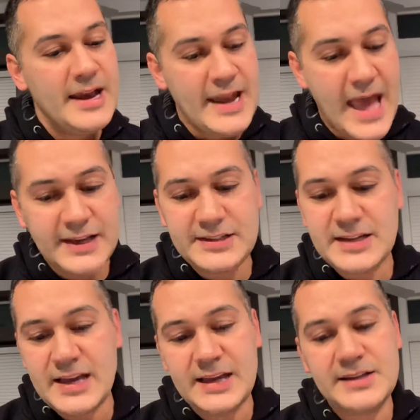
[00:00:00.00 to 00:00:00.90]

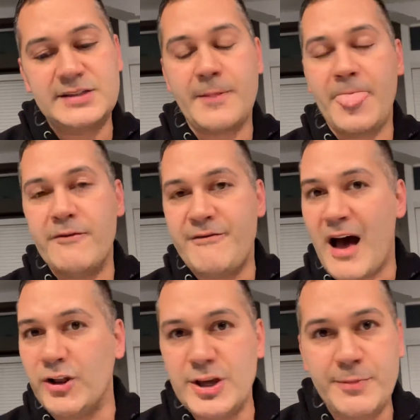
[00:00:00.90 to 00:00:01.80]
Next is
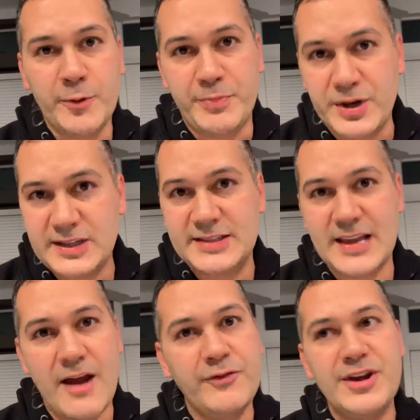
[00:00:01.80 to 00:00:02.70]
valuable books.
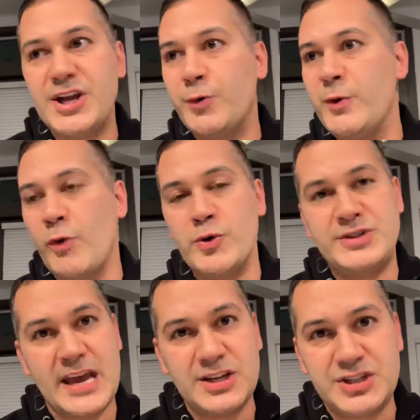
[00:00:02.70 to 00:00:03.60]
Every year we
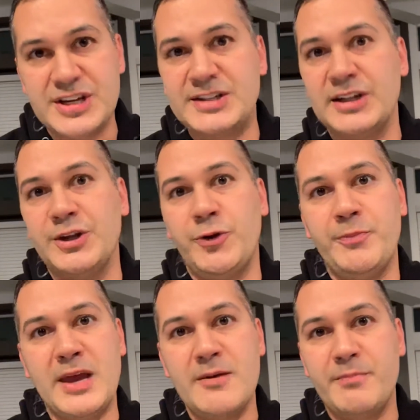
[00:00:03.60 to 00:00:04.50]
rotate just a little
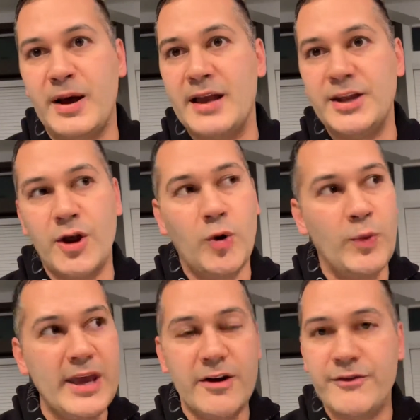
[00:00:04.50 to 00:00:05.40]
bit, but
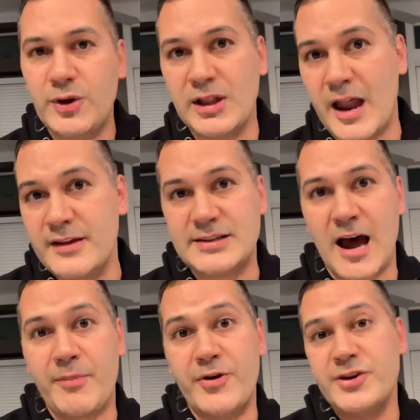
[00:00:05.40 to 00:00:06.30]
we interview a lot of the
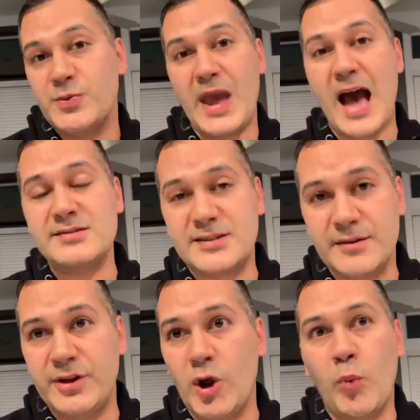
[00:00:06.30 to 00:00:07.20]
top earners and we ask
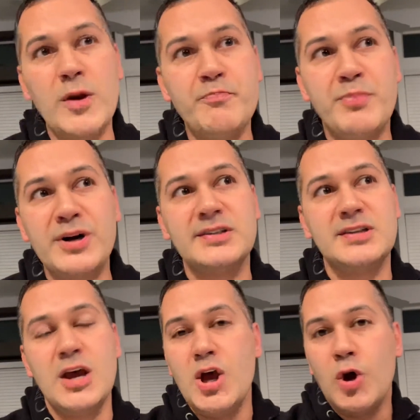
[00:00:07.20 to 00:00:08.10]
them, what
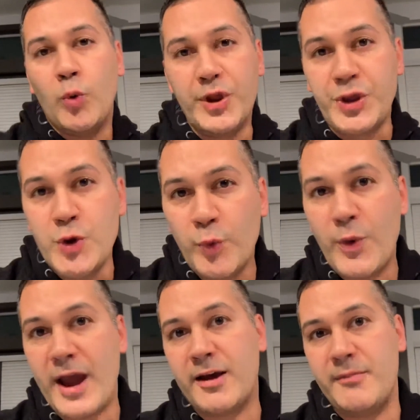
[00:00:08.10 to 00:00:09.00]
books would you
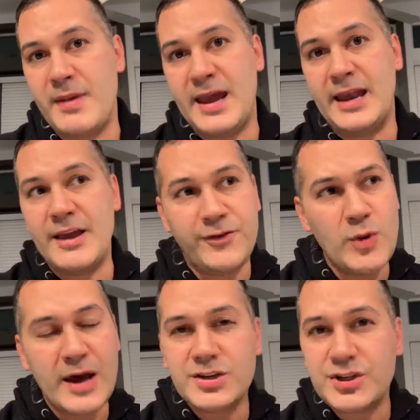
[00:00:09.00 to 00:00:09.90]
recommend if you
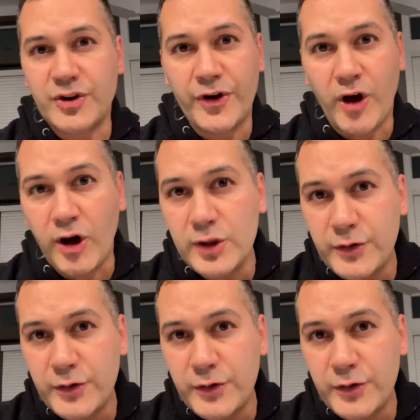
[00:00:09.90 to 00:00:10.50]
had to start all